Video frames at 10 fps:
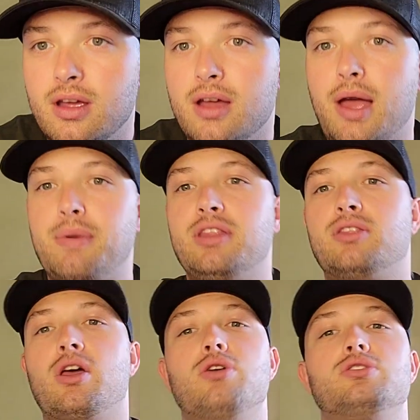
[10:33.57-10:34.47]

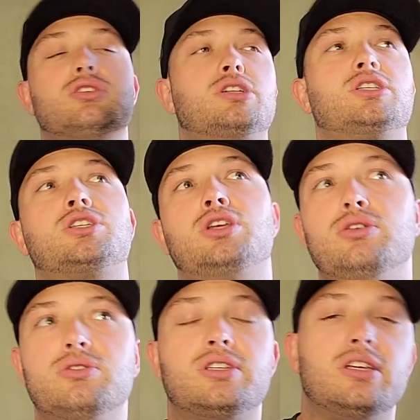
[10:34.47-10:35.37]
Those are
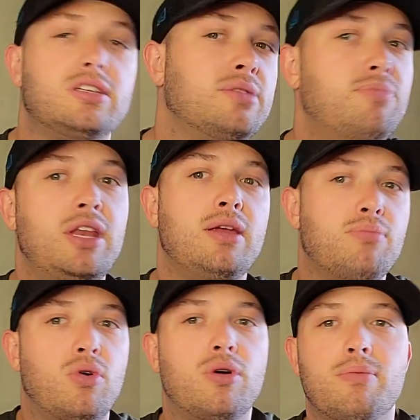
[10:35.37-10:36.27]
excuses, and many
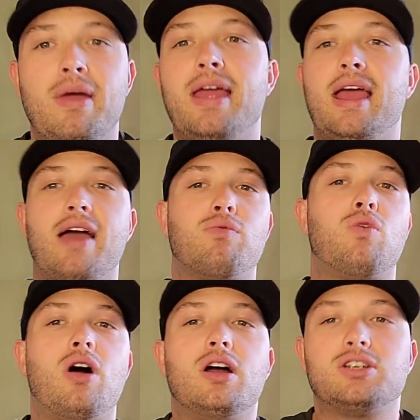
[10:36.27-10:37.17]
more may have
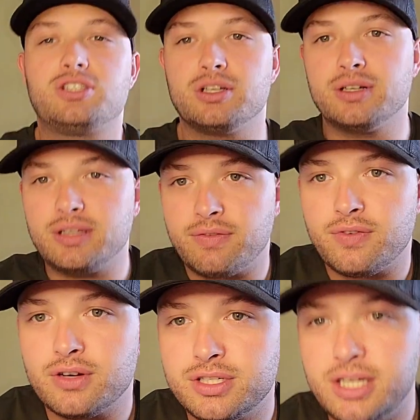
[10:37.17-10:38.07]
washed during the
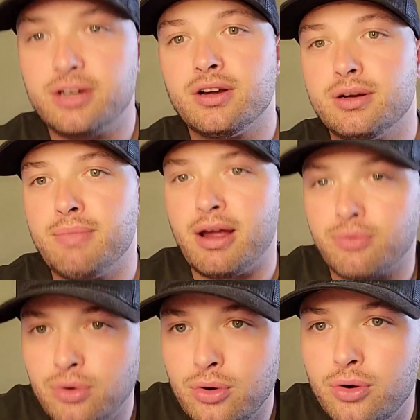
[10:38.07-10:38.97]
first year under Matt
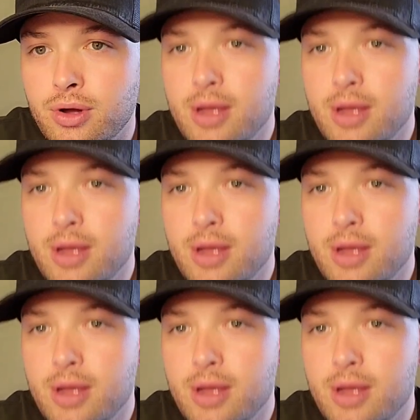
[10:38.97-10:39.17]
Rule.